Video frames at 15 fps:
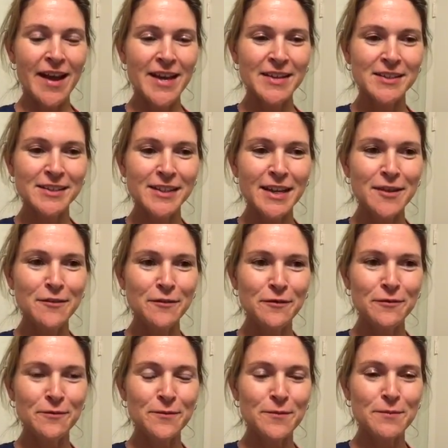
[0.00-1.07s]
It's like
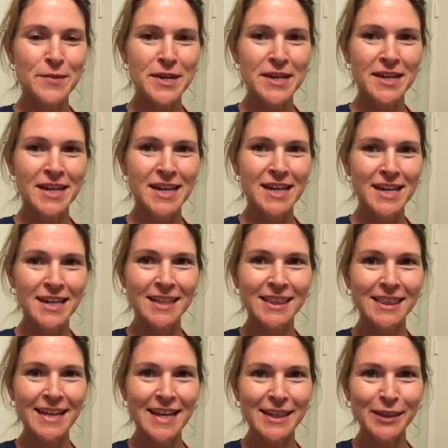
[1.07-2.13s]
being a kid
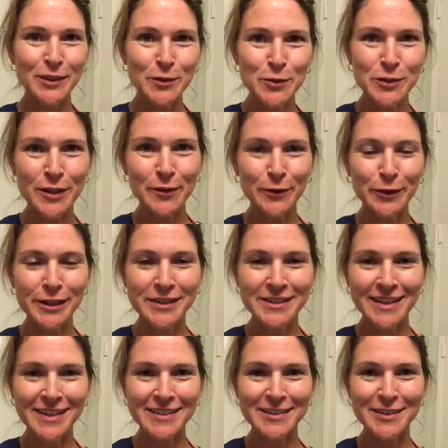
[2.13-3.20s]
let loose at
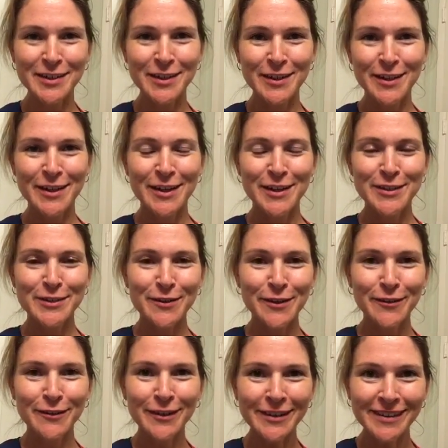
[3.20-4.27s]
recess. So I
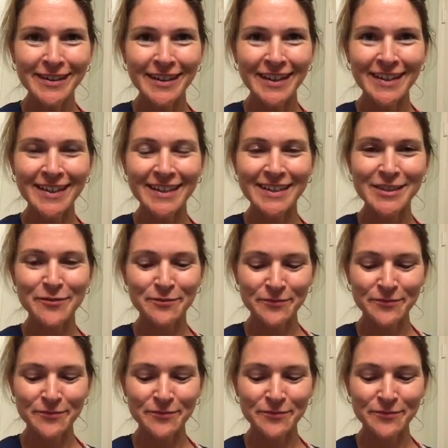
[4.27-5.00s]
really like it.